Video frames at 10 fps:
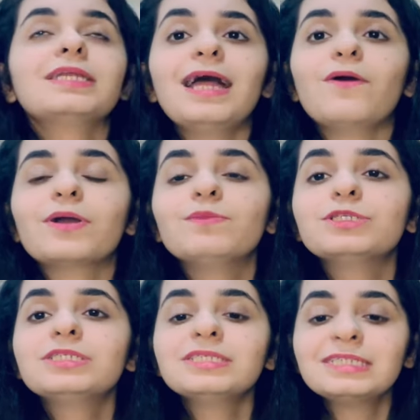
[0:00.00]
Now,
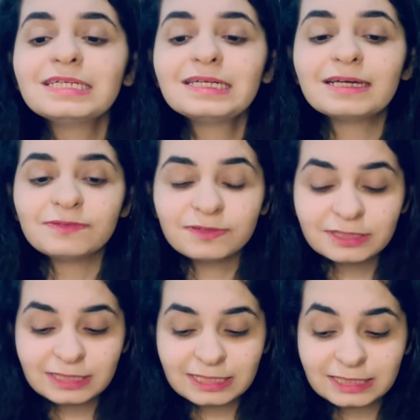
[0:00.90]
emergency
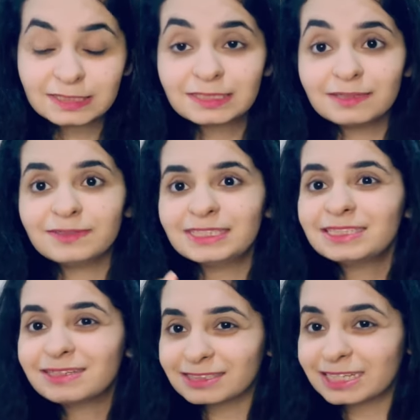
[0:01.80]
deferral is a
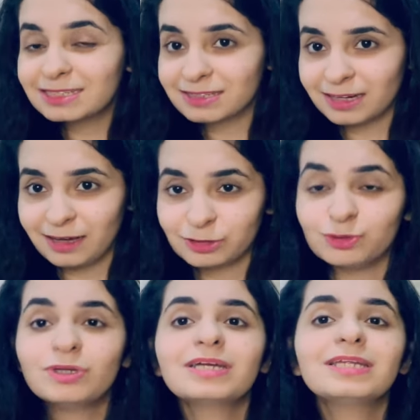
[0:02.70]
very tricky scenario.